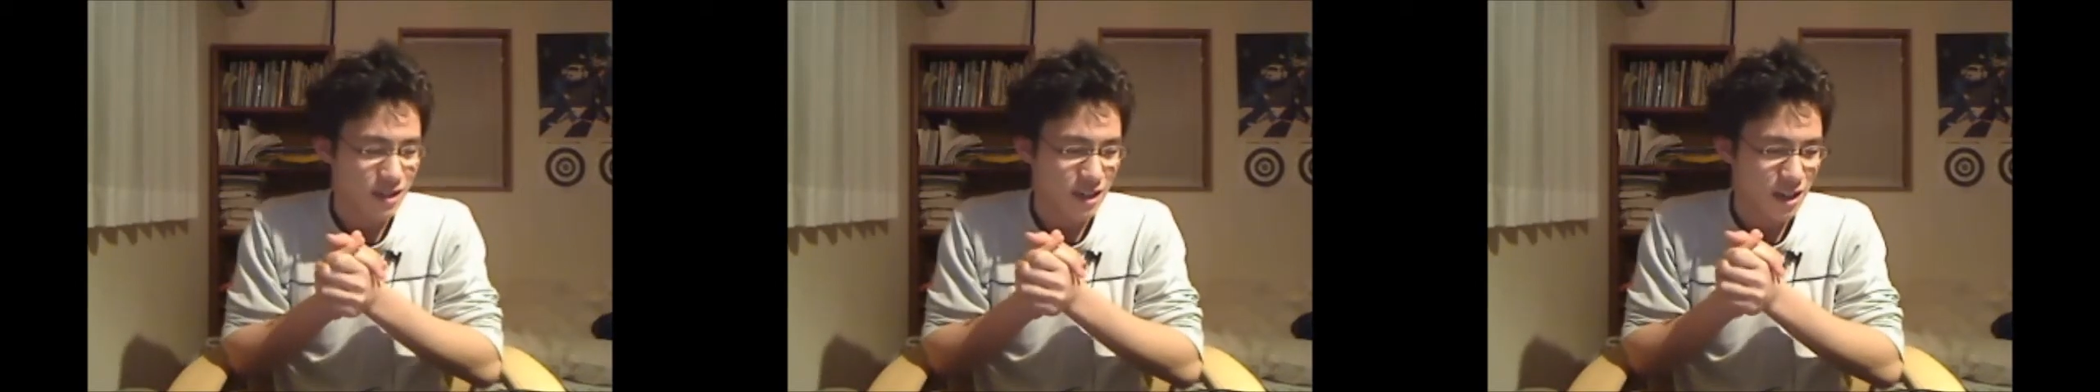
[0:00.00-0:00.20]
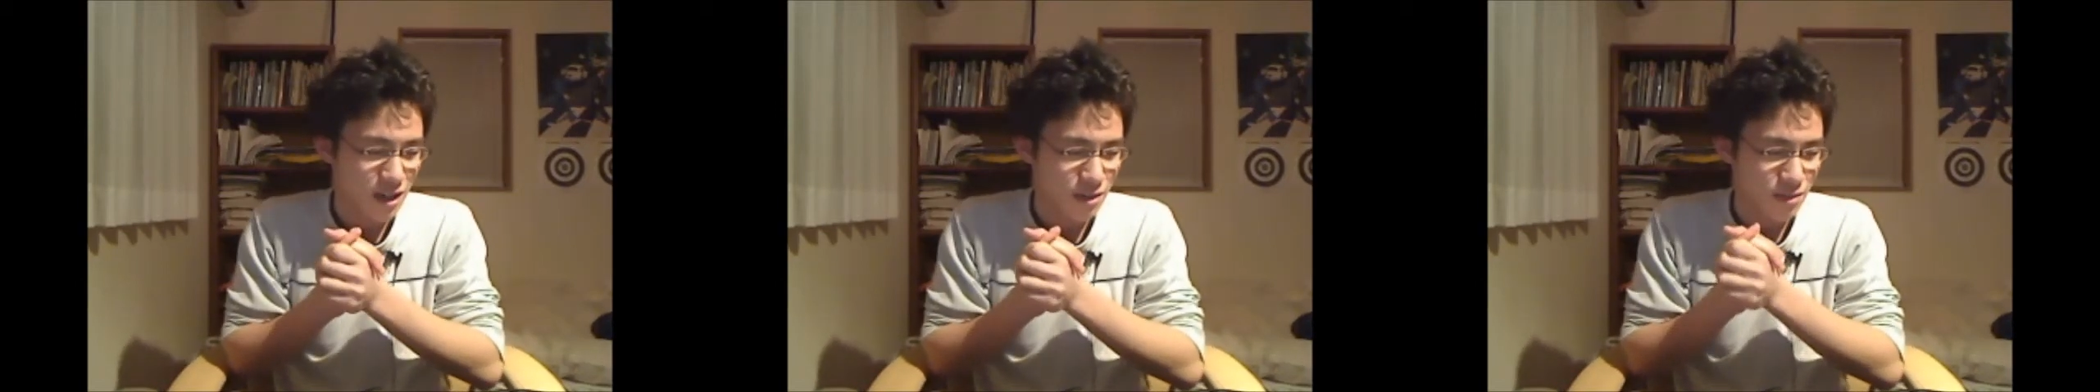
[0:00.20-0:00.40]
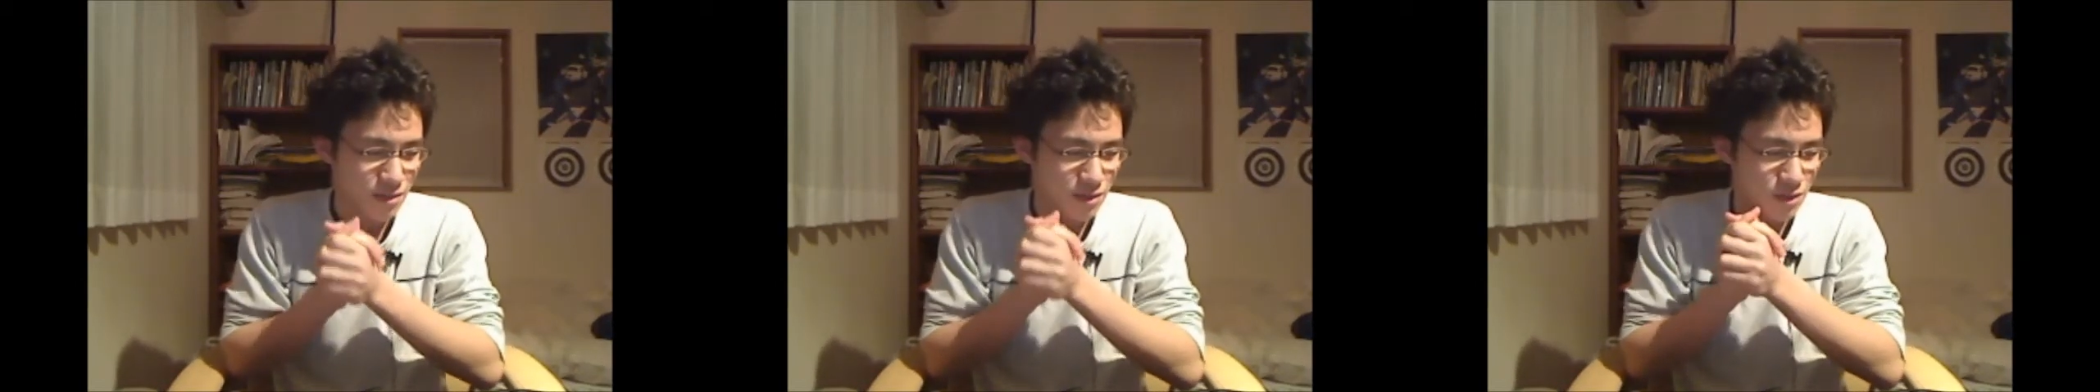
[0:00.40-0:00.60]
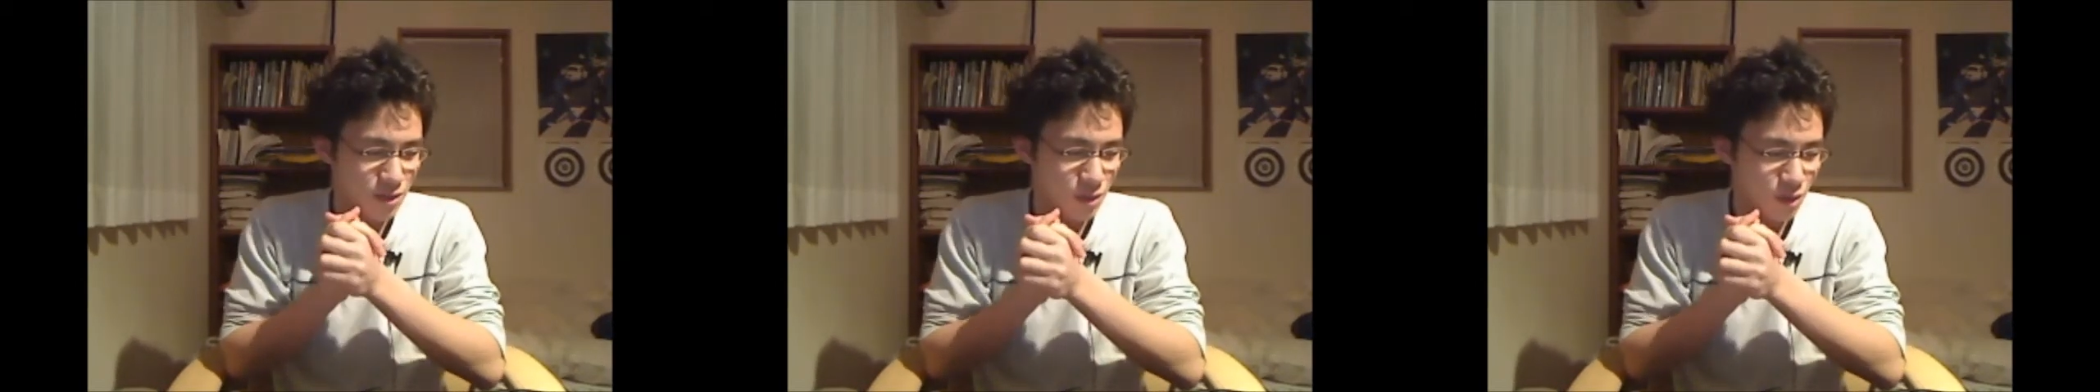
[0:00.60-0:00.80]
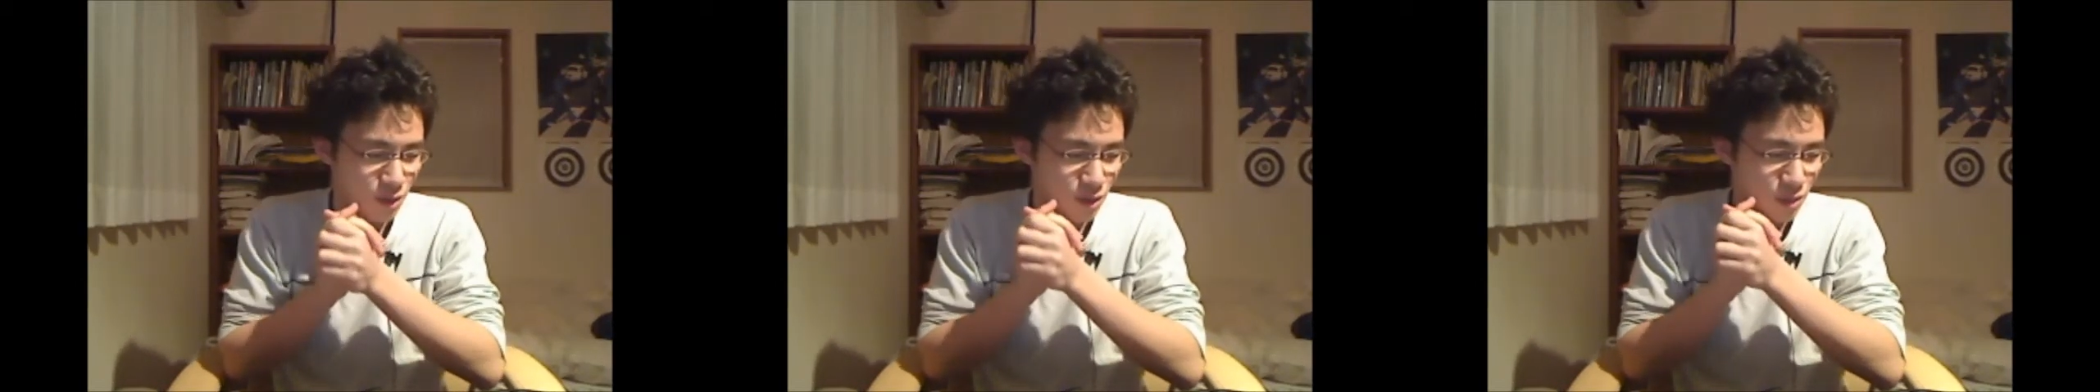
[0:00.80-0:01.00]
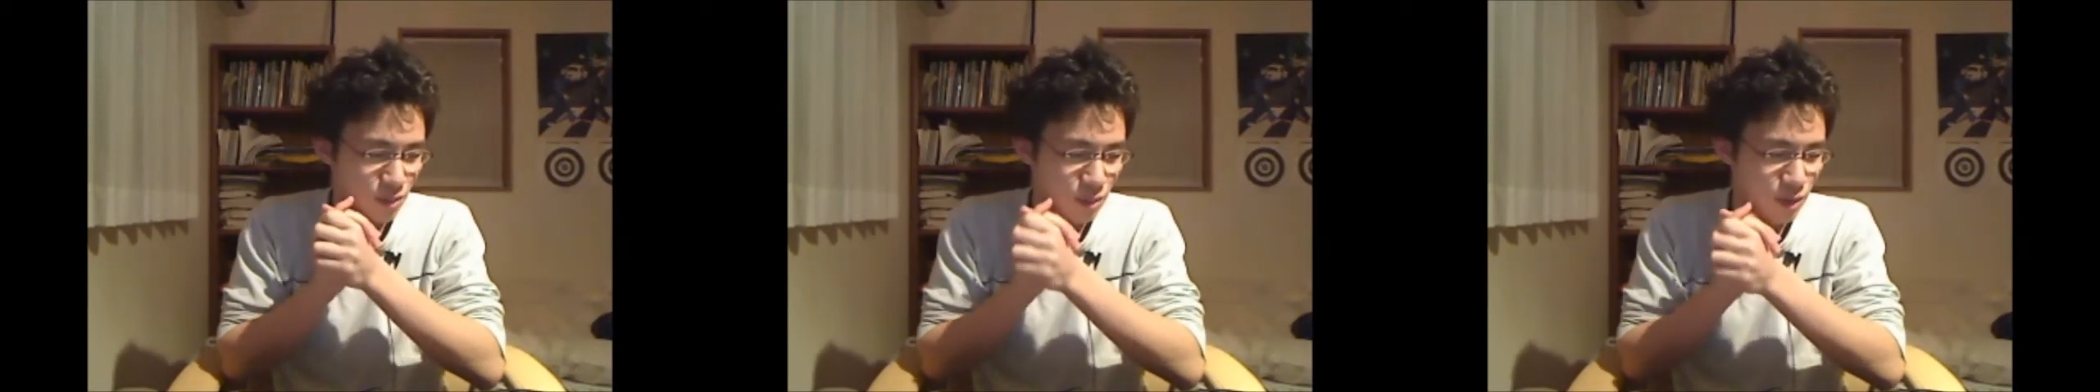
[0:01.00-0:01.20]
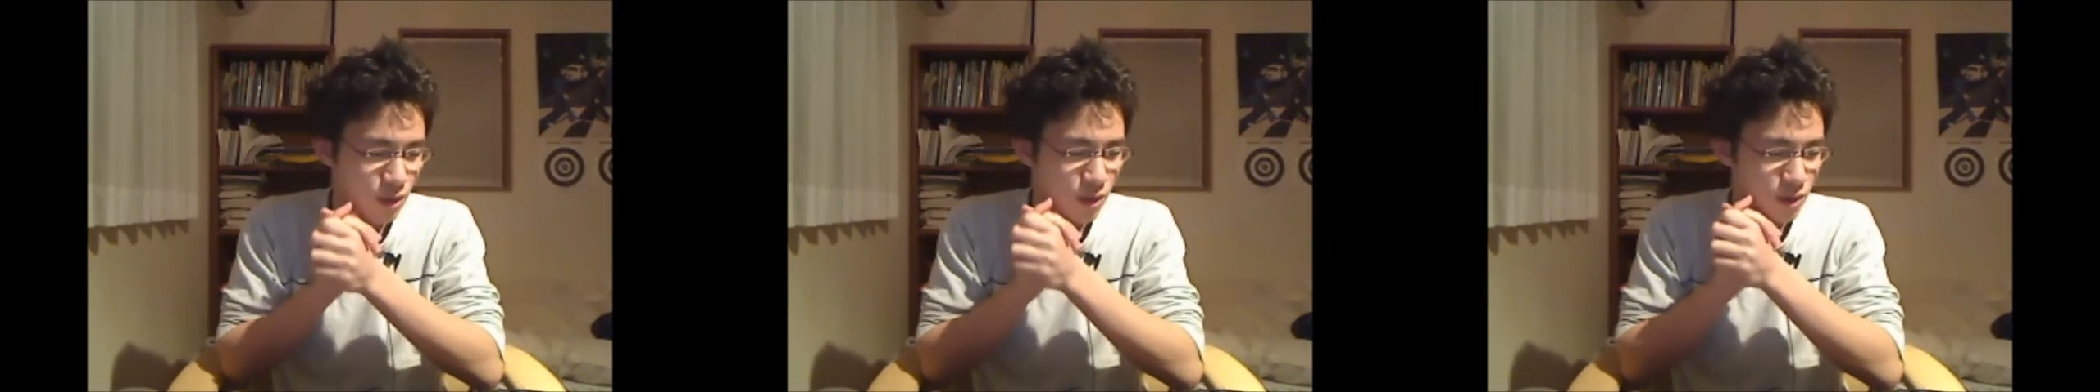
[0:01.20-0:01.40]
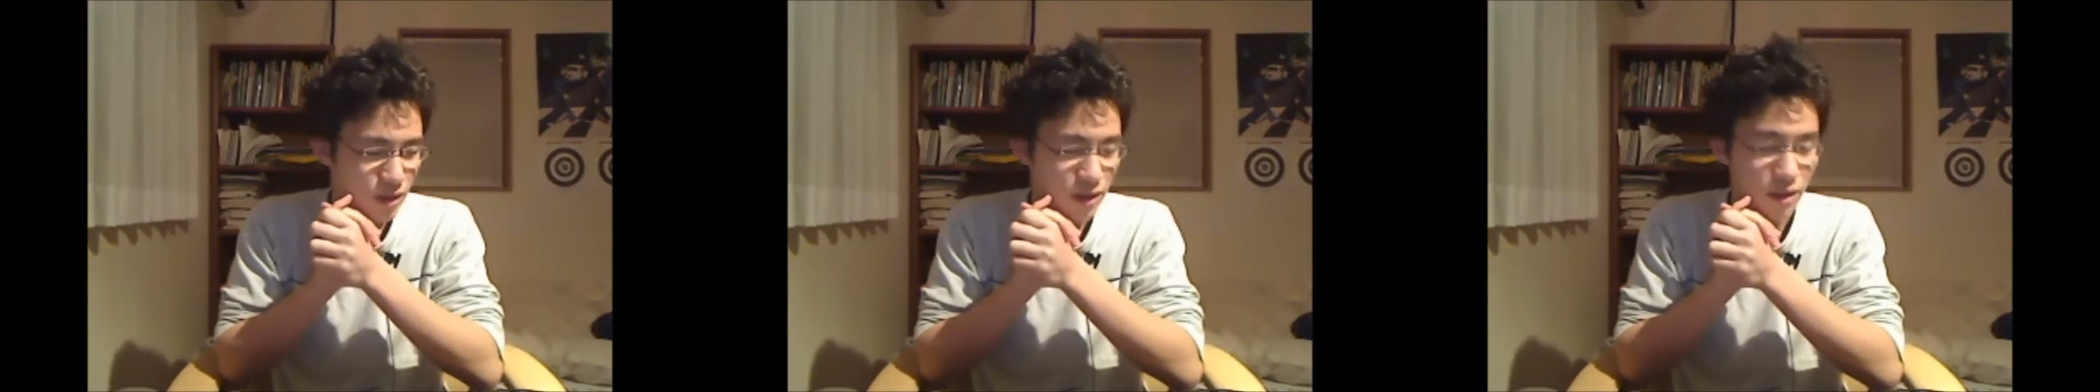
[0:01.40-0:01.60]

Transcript: I hope no more